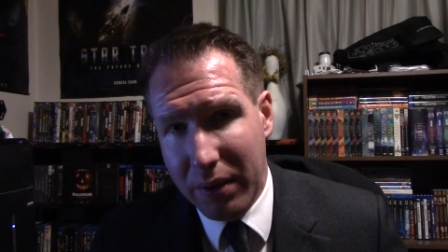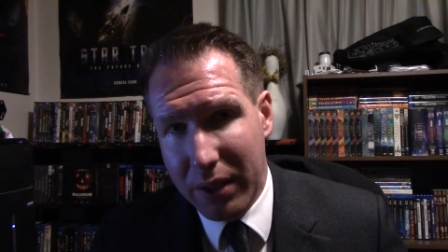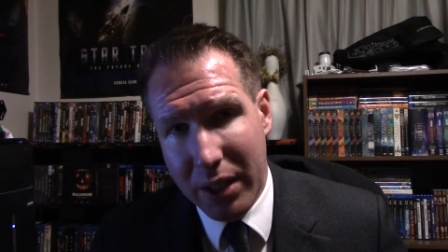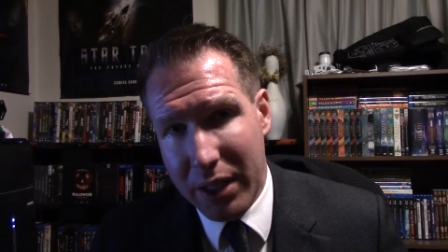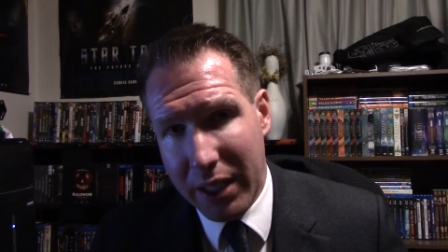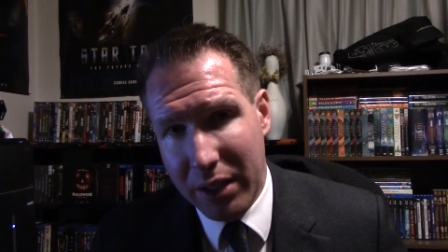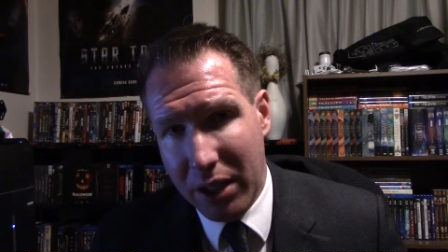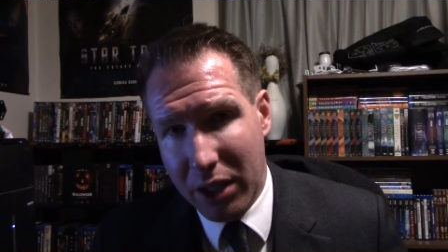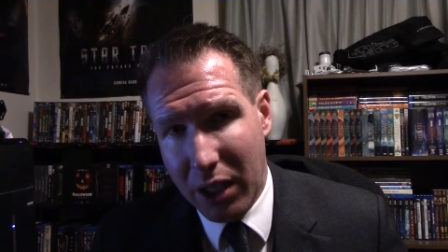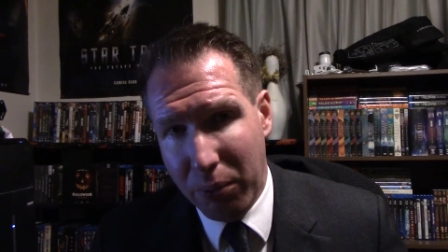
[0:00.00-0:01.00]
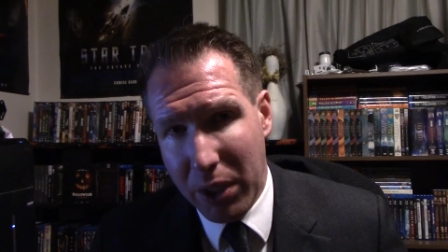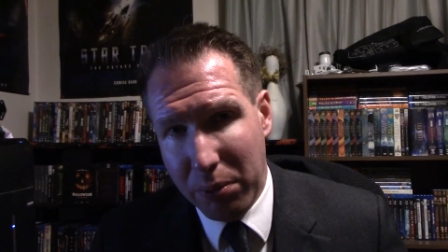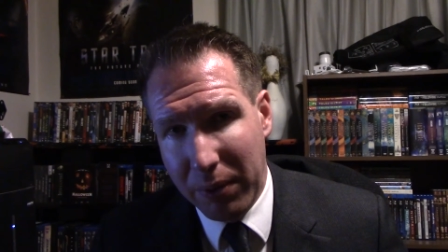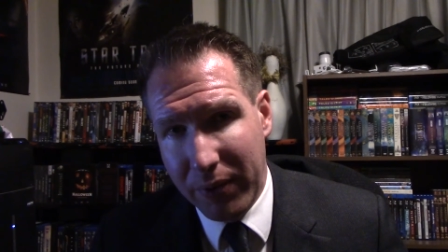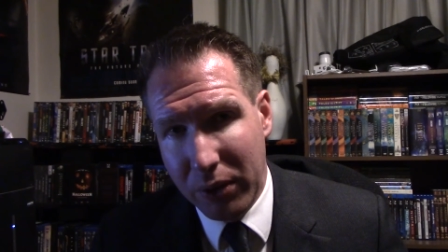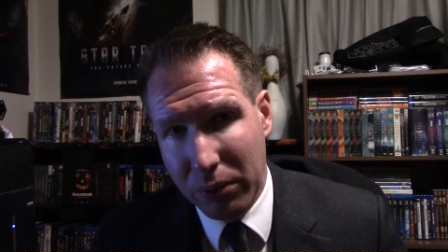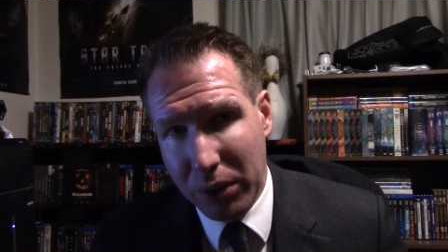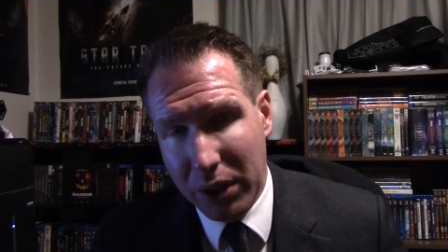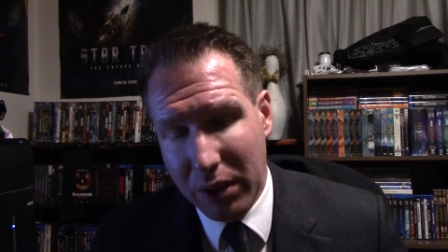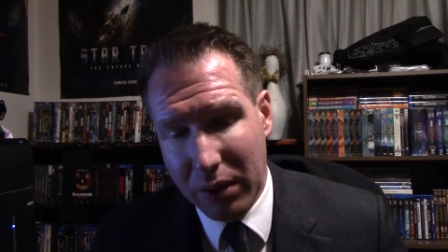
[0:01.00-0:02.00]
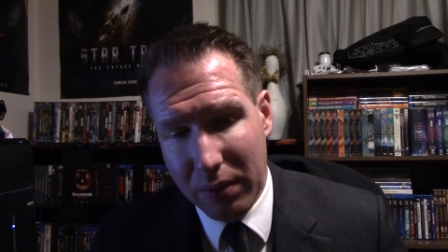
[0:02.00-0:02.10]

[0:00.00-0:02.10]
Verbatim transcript: since I've done the John Wick reviews